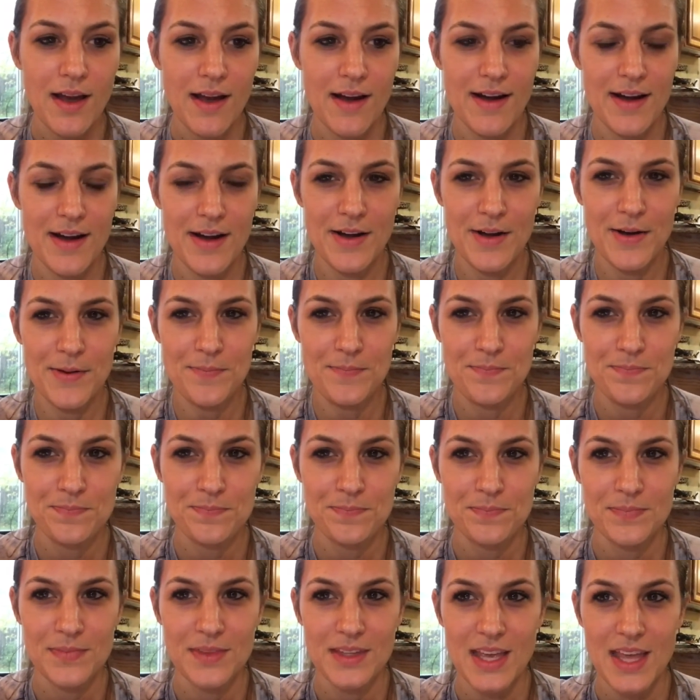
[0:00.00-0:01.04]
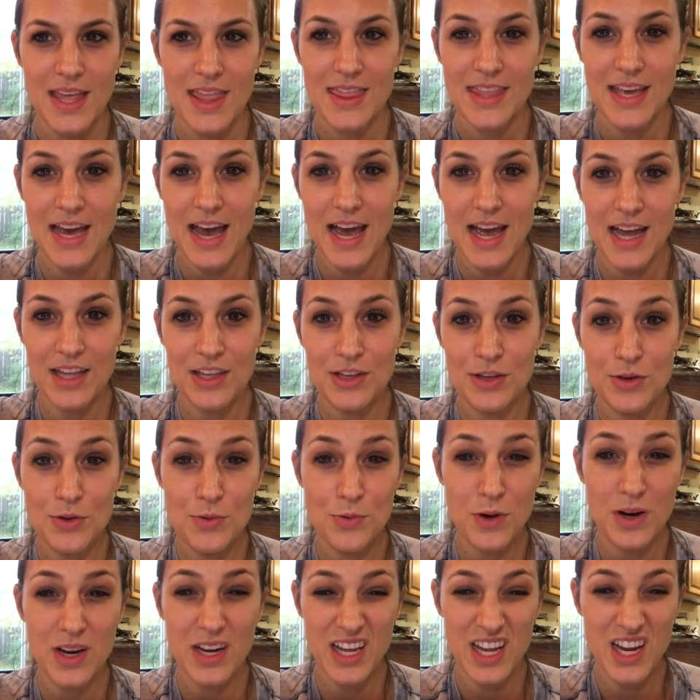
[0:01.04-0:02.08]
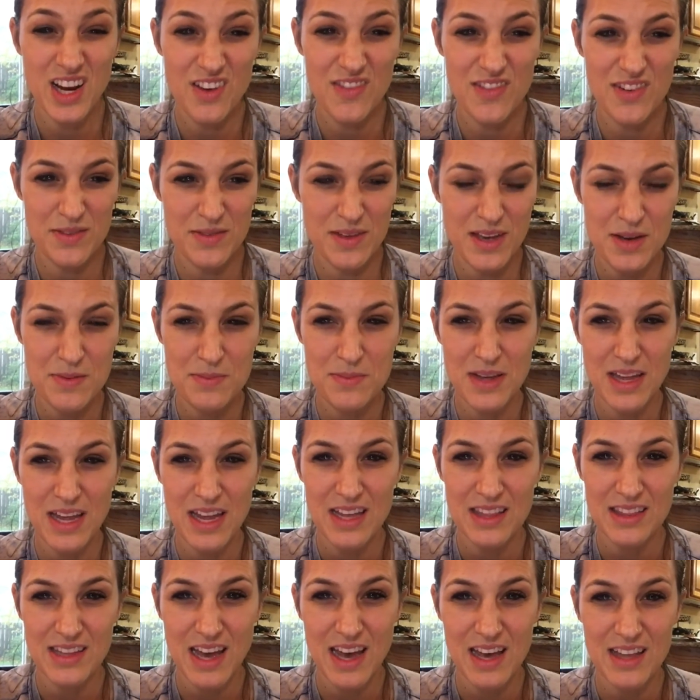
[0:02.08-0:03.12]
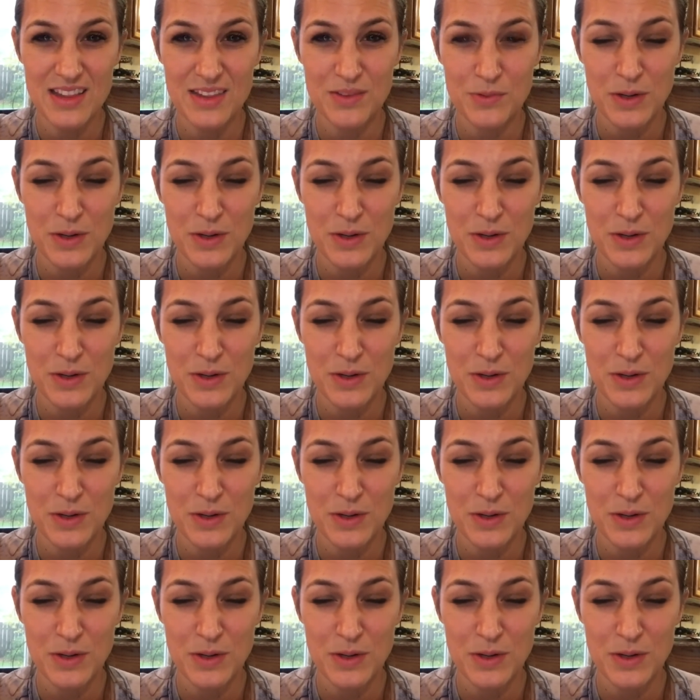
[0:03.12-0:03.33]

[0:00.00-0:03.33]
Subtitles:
that you want to hear from them and that